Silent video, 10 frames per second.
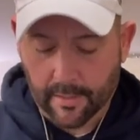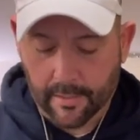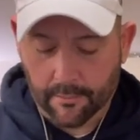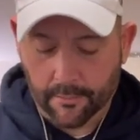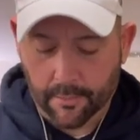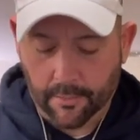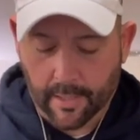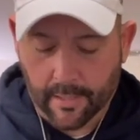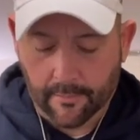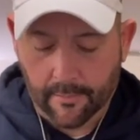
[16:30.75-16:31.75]
I don't know
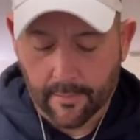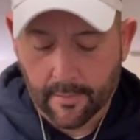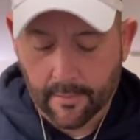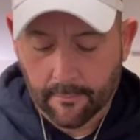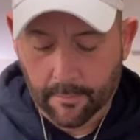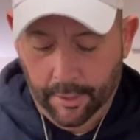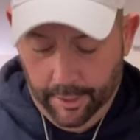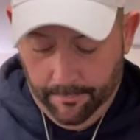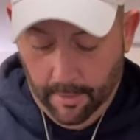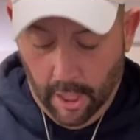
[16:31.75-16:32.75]
yet, but
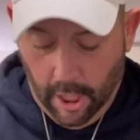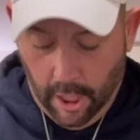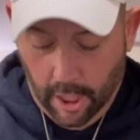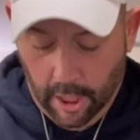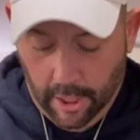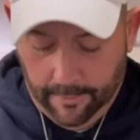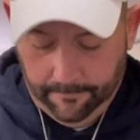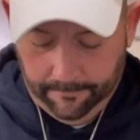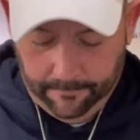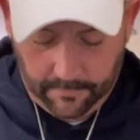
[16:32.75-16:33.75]
it might.